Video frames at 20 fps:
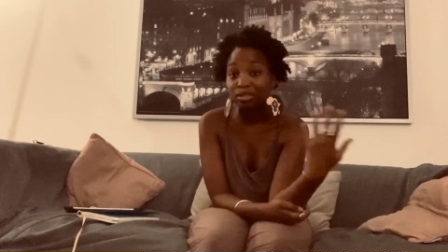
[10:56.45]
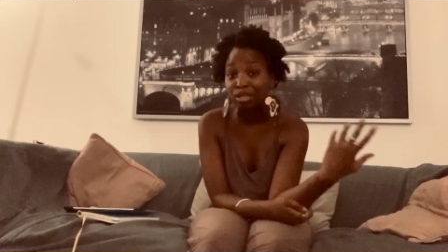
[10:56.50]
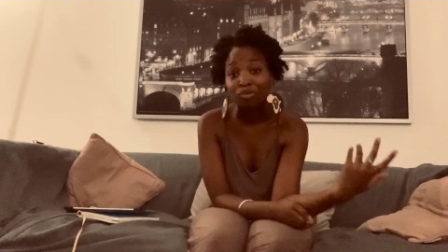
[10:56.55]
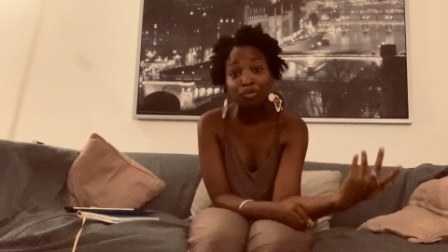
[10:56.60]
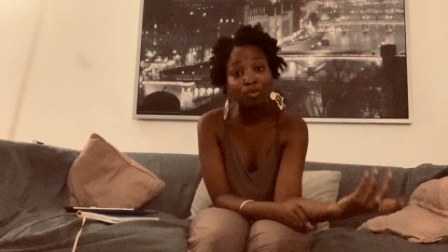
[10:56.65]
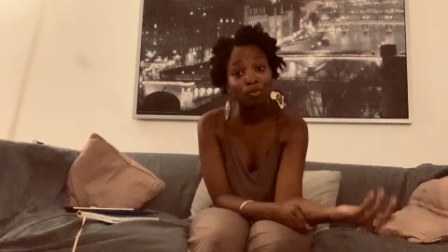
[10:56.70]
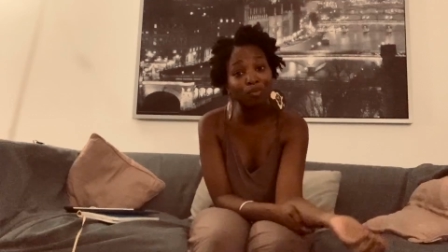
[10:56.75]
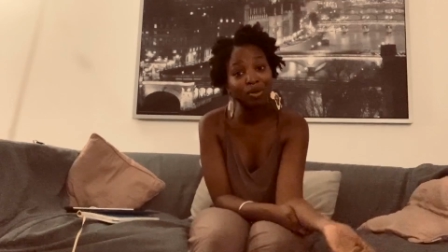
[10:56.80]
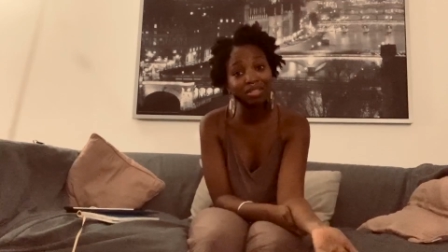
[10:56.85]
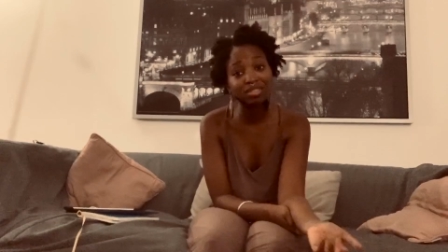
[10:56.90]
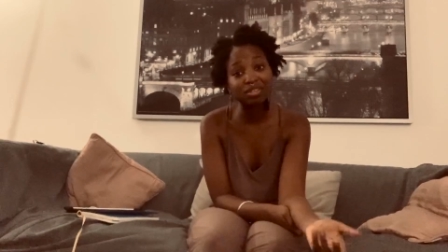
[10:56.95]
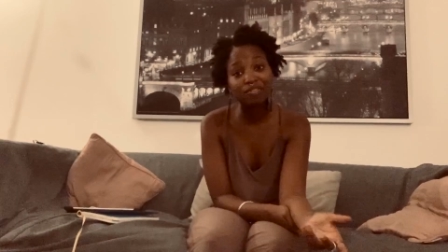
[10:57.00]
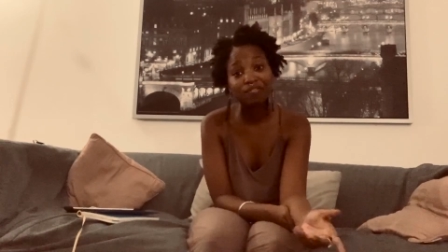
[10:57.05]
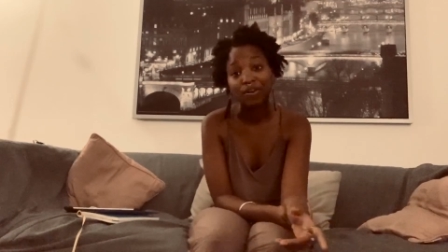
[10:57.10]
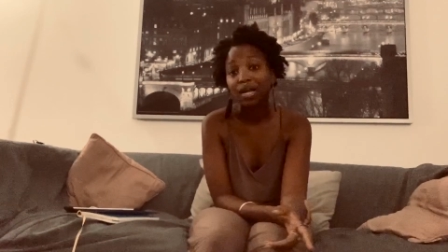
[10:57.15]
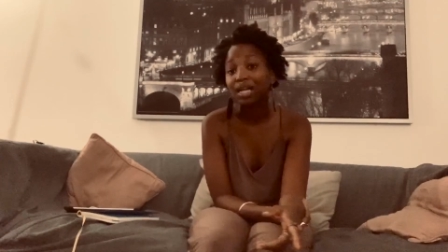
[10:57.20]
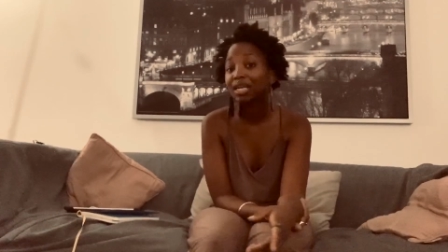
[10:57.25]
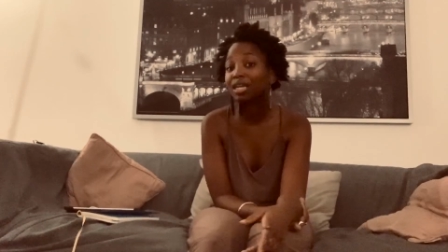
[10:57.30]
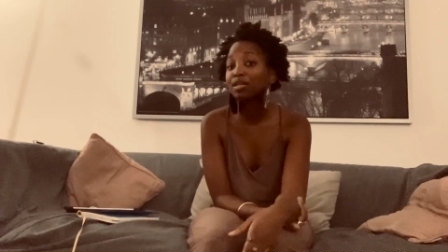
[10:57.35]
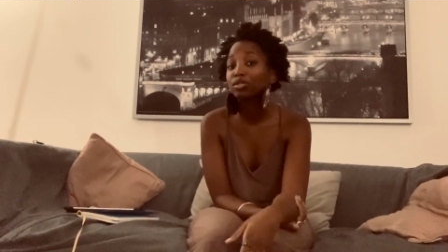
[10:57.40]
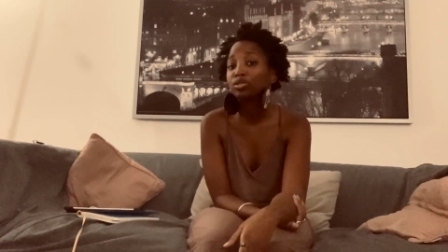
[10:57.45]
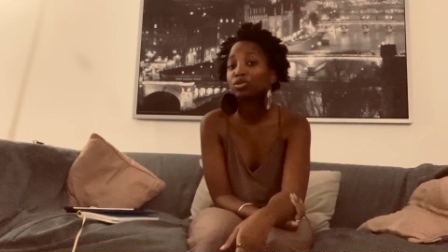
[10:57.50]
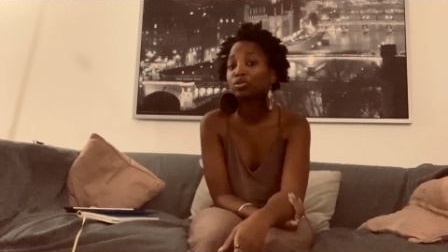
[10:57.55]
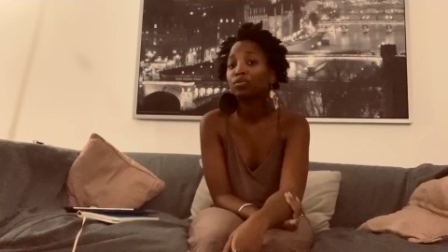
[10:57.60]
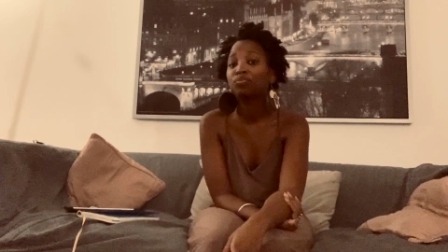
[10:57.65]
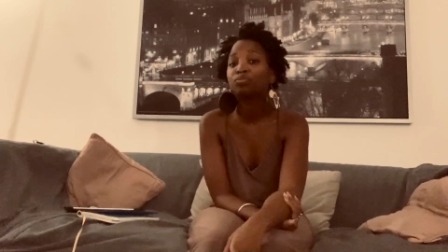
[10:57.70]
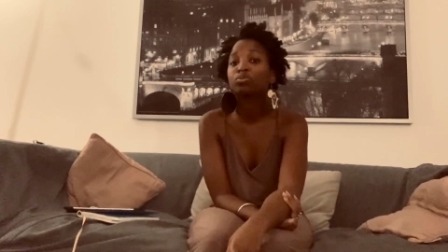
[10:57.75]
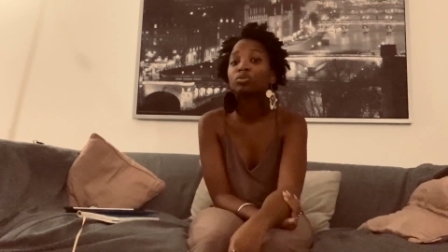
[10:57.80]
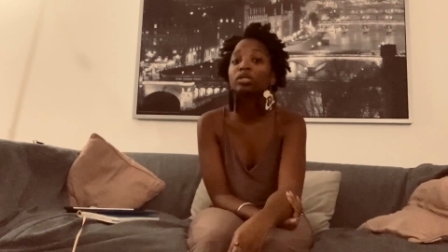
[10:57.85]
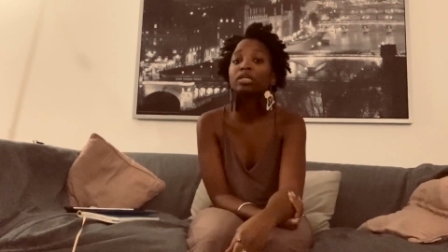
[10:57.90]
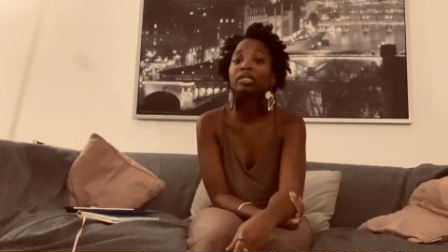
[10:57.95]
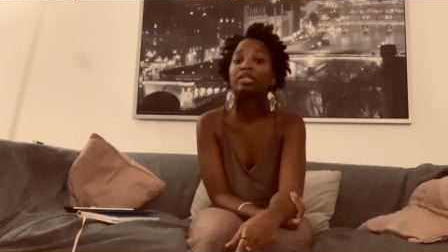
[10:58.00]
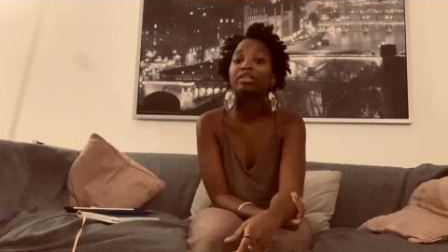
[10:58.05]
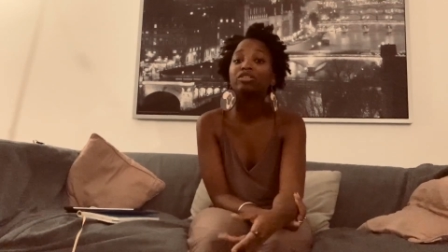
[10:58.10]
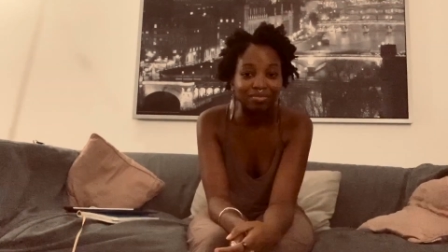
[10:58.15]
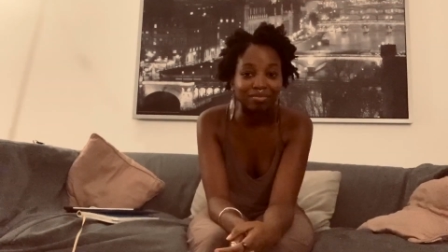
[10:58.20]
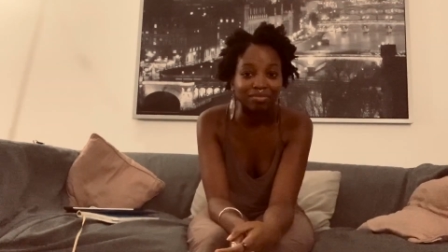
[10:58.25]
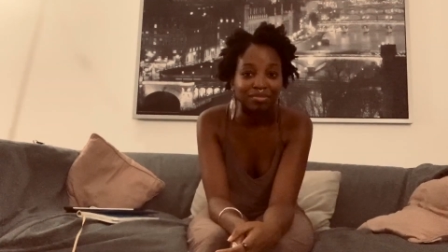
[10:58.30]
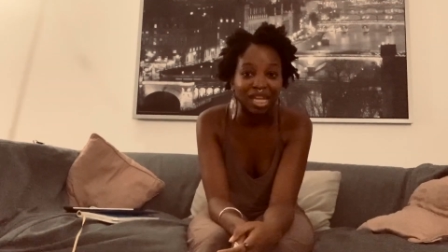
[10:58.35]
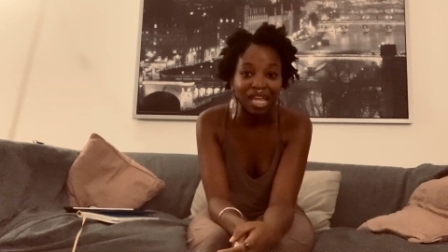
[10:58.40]
different ways to finance your
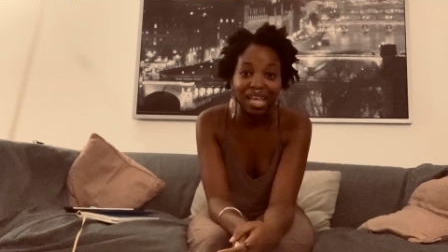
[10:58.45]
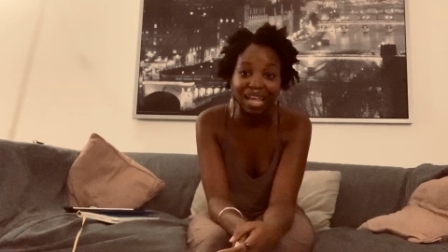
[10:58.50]
voyage.